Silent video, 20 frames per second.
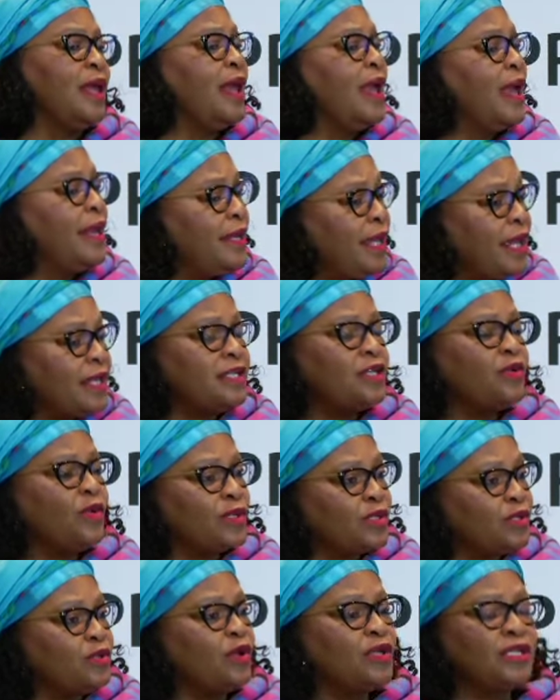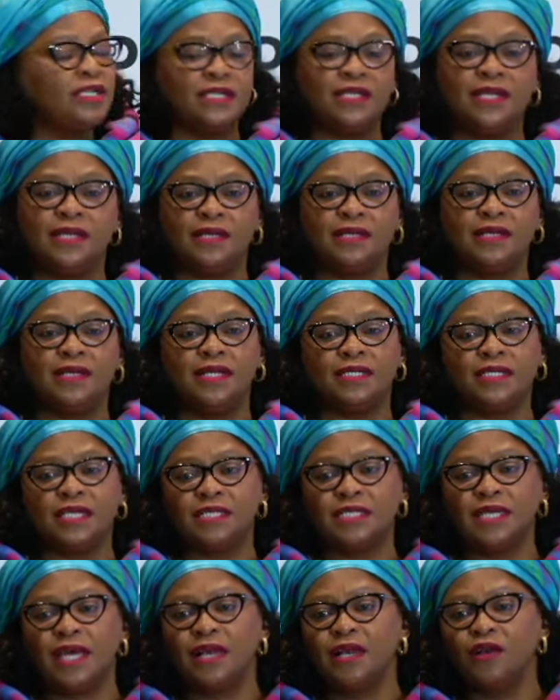and yet he was not
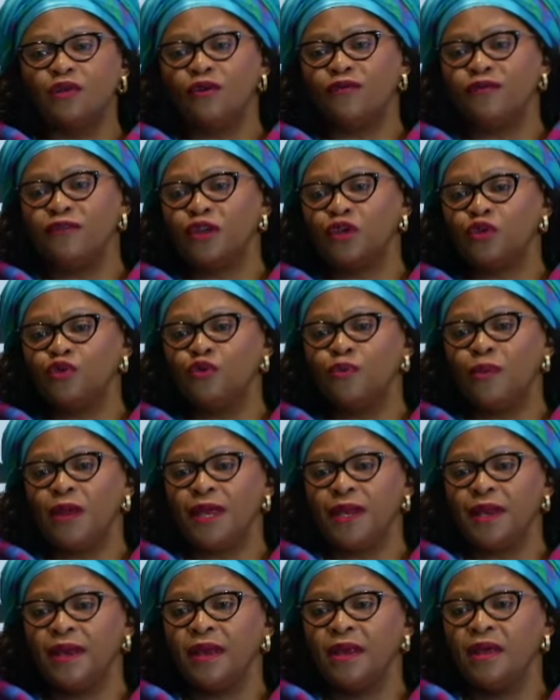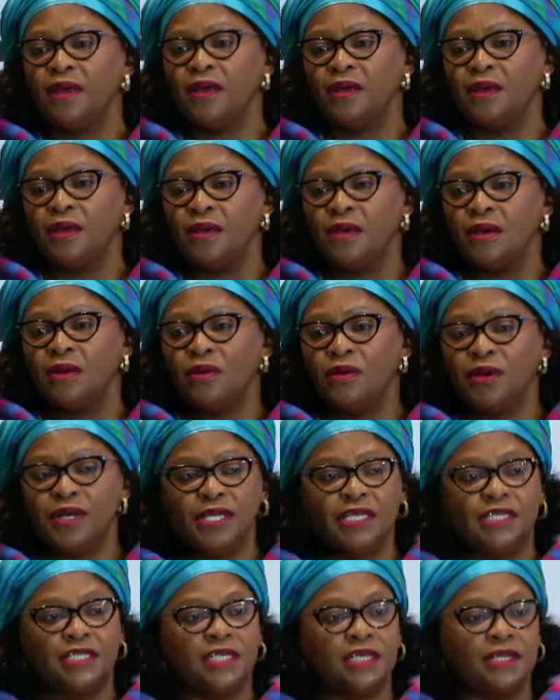necessarily of a Cuban
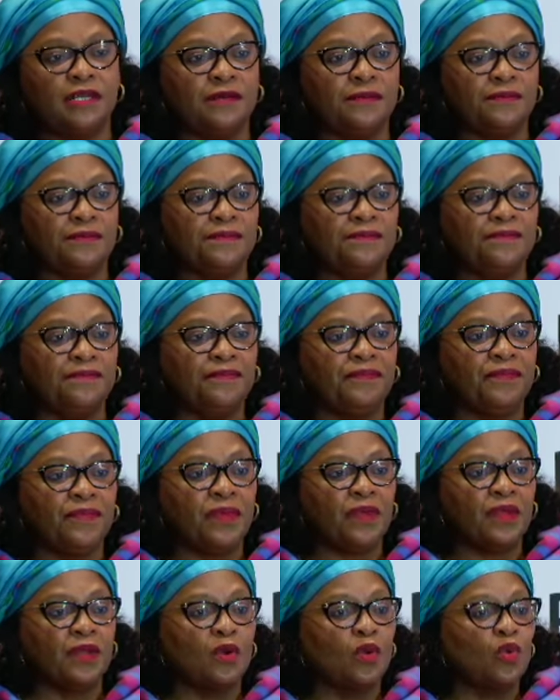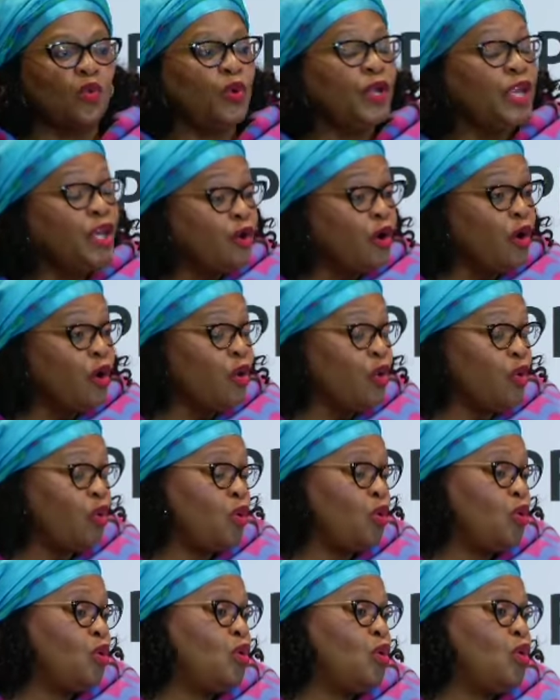origin. We
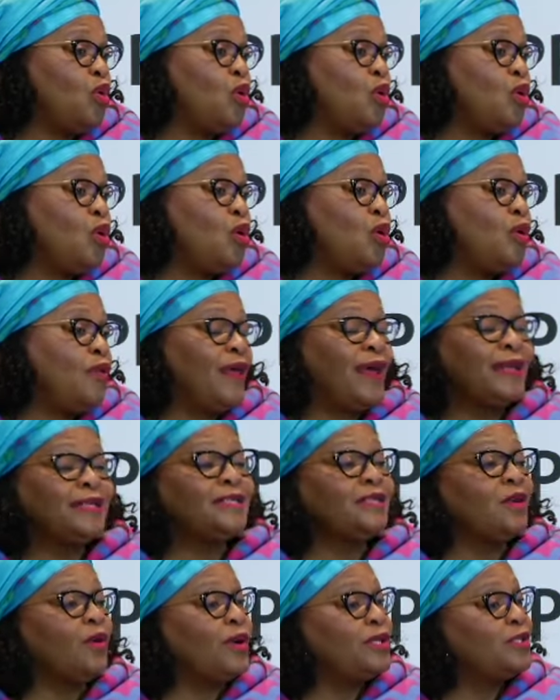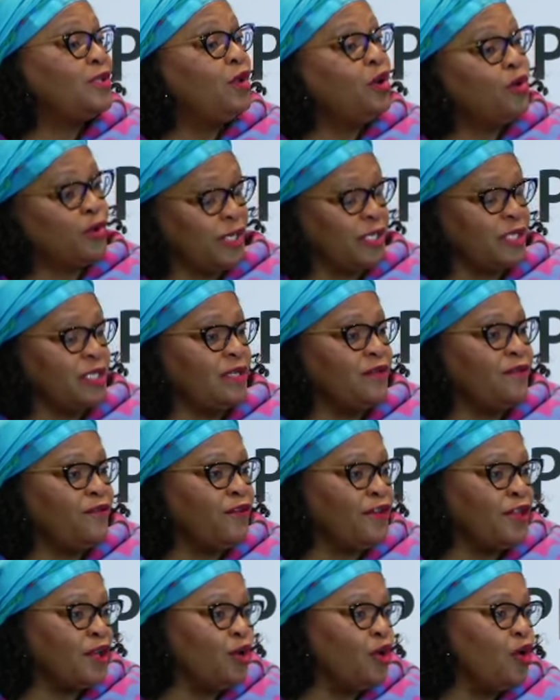know that there was no reason
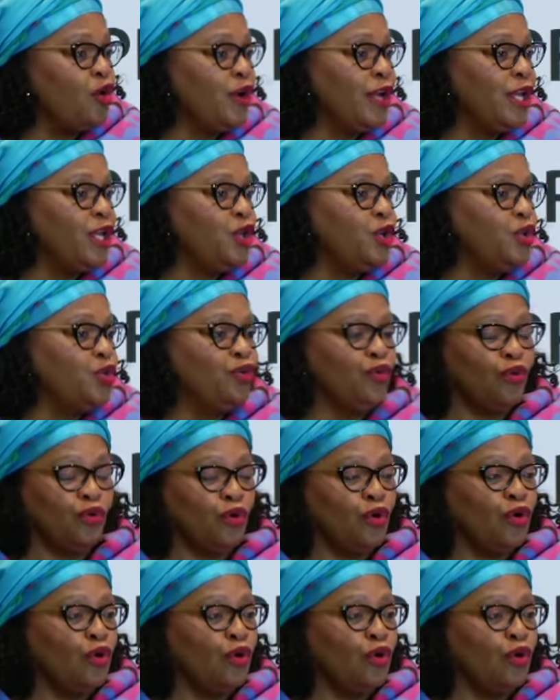for the OAU